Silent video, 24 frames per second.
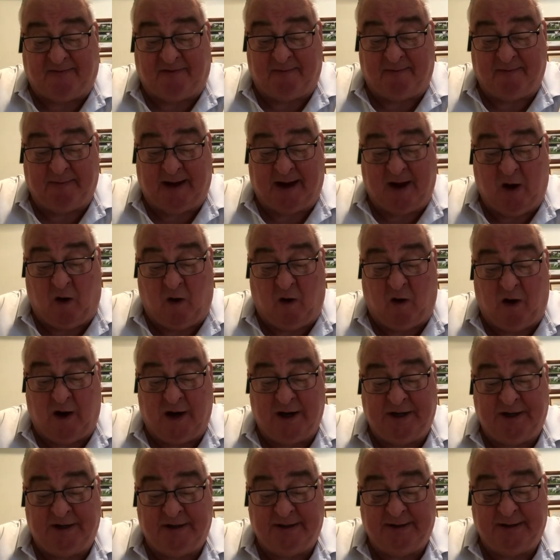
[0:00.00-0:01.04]
from
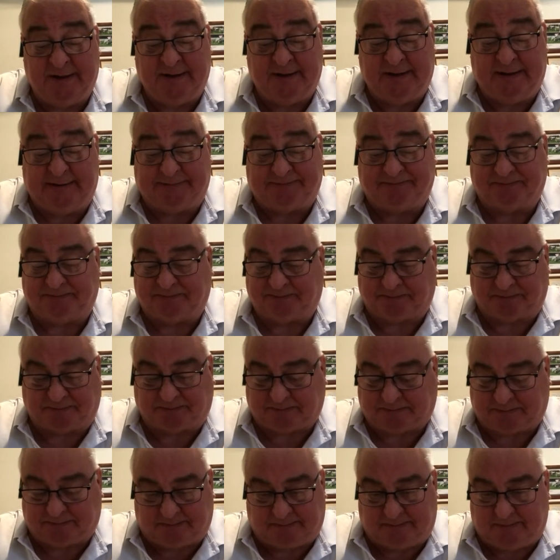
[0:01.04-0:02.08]
behind,
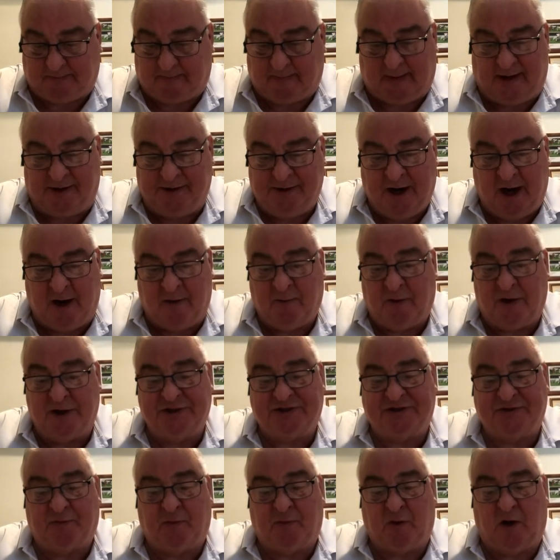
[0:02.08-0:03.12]
no
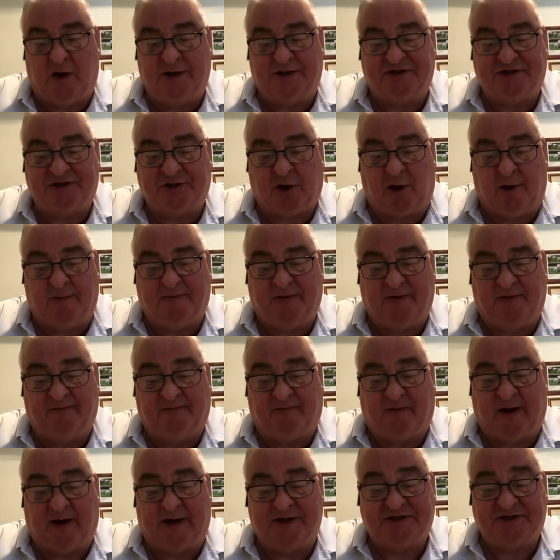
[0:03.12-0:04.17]
reason why it's type of
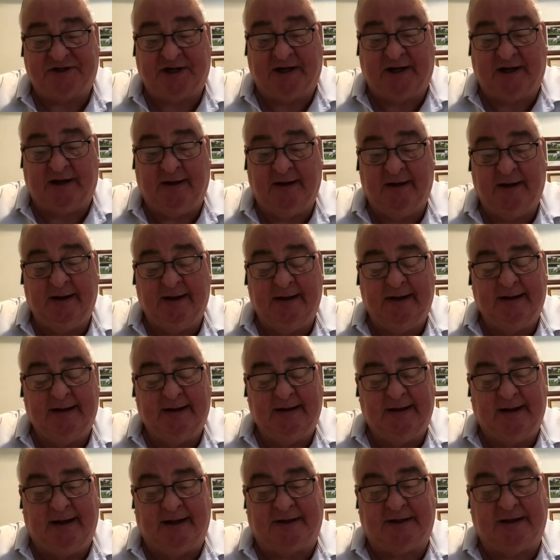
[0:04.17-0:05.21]
racing
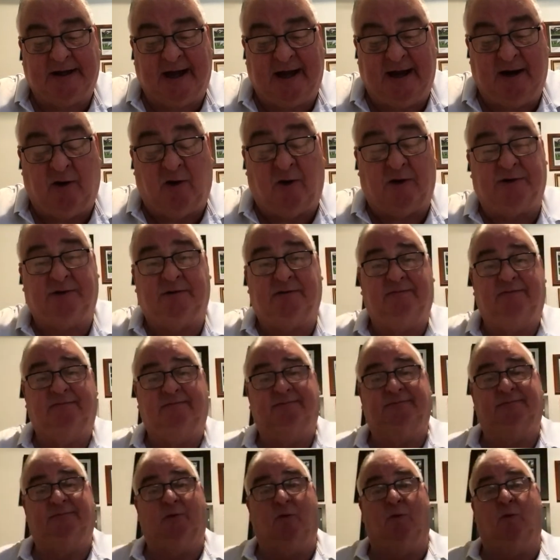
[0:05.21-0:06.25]
that cannot
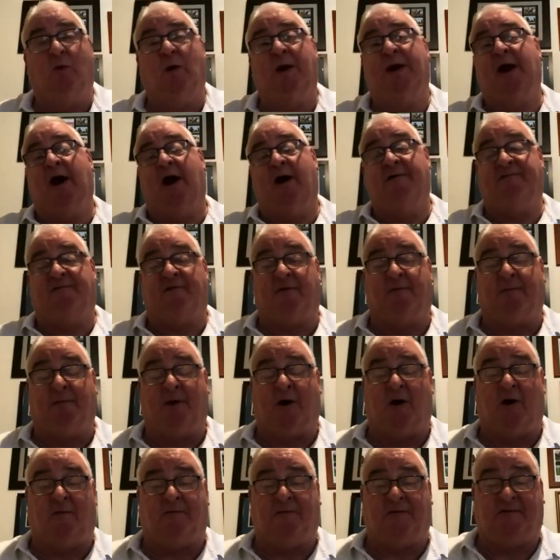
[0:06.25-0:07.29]
win over a
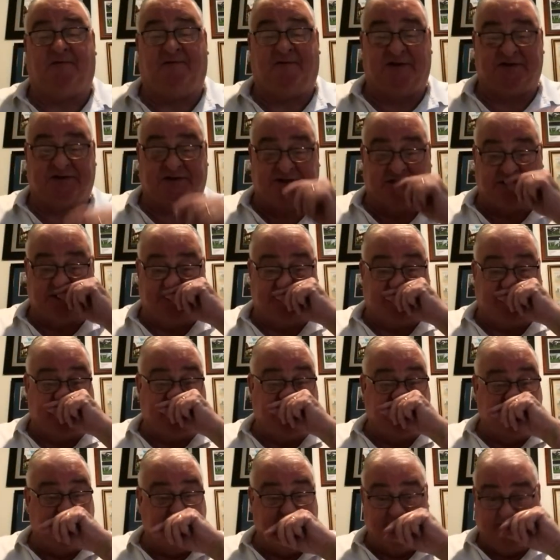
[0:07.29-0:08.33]
mile, Professor.
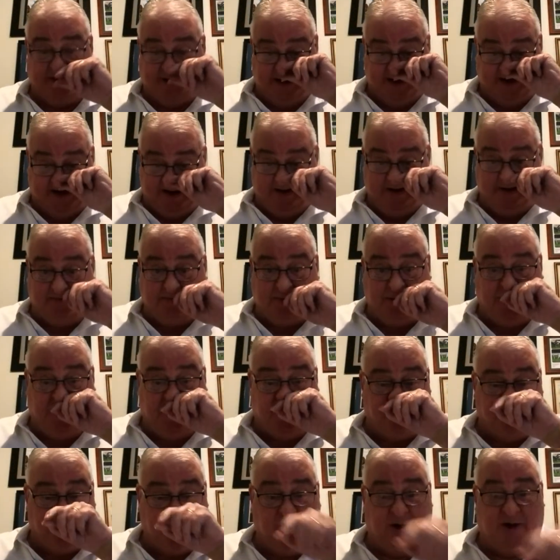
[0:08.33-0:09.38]
So
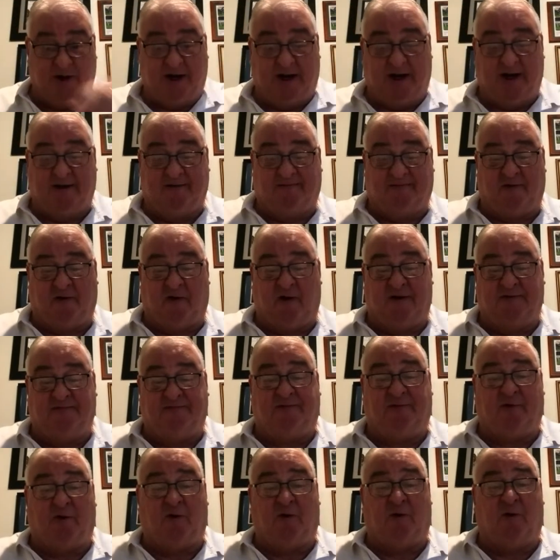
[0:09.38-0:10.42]
Peter Moody in fine
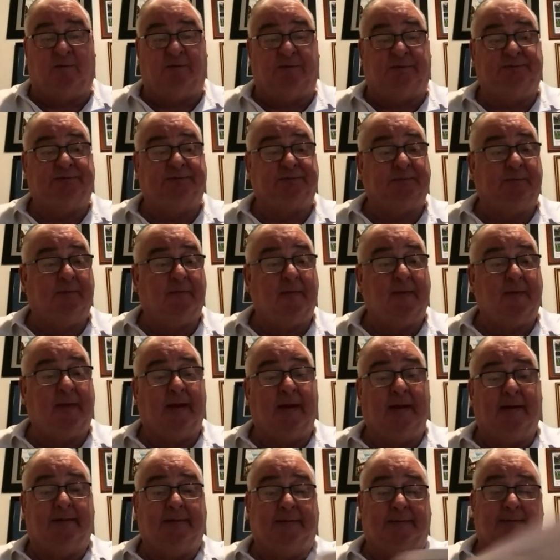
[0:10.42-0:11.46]
form.
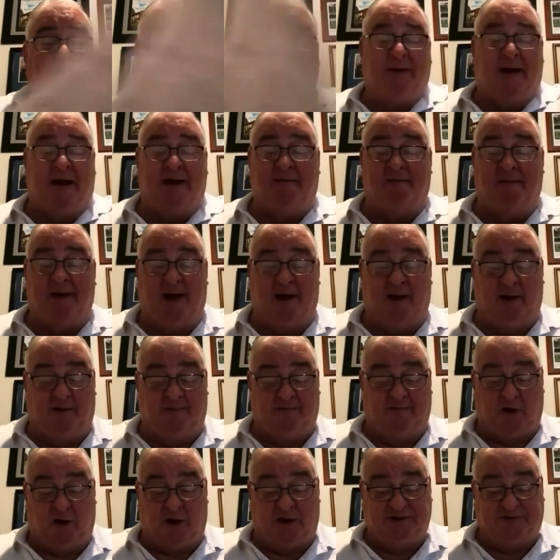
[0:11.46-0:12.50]
Ben
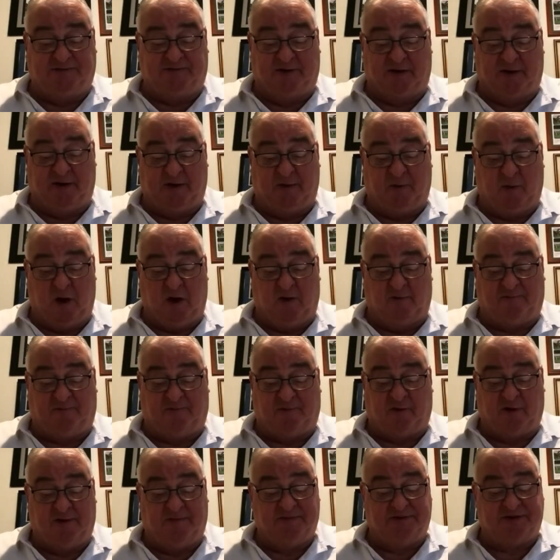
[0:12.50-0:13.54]
Mallam rides very well
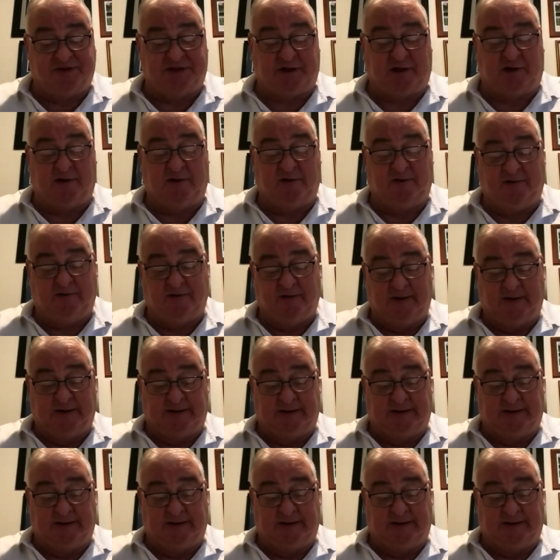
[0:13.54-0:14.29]
for him. So